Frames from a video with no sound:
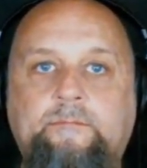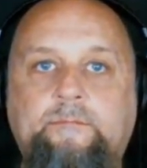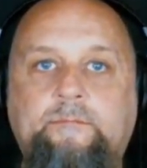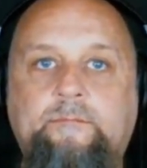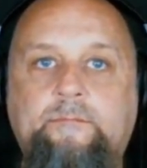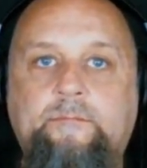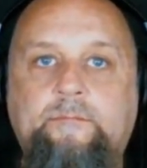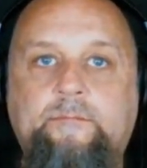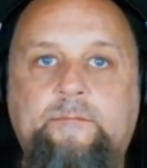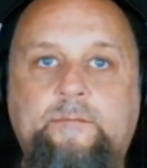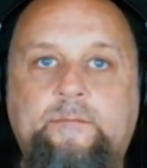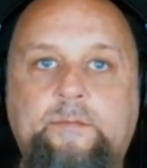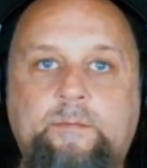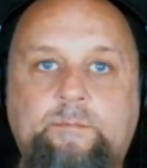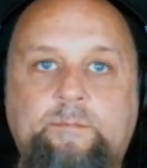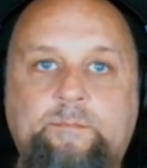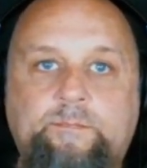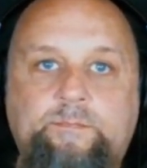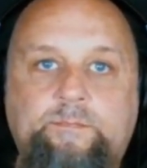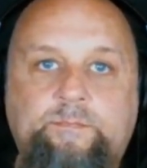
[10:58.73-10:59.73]

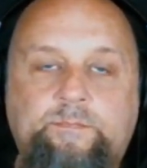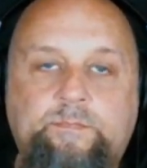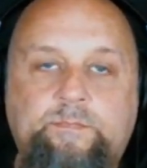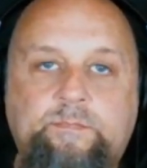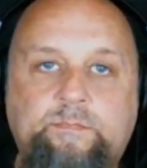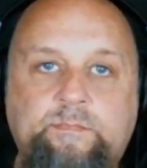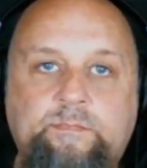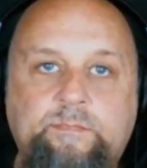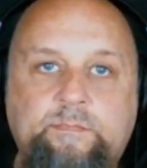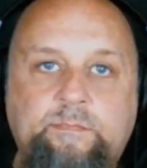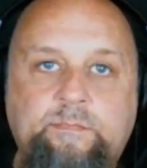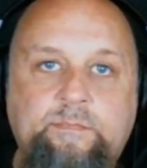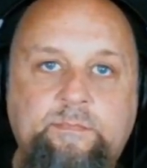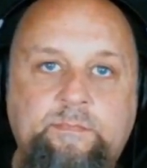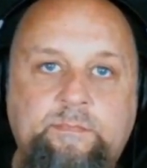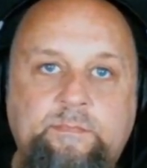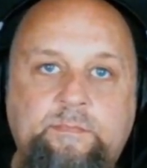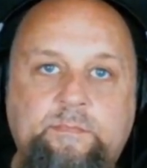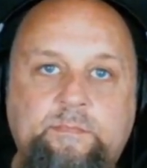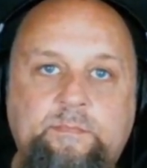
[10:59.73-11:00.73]

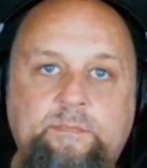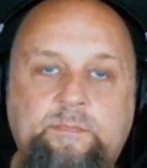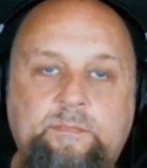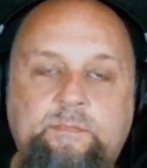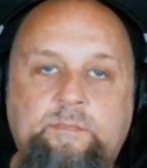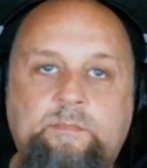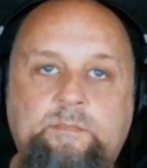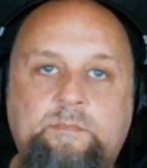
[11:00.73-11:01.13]
(silent)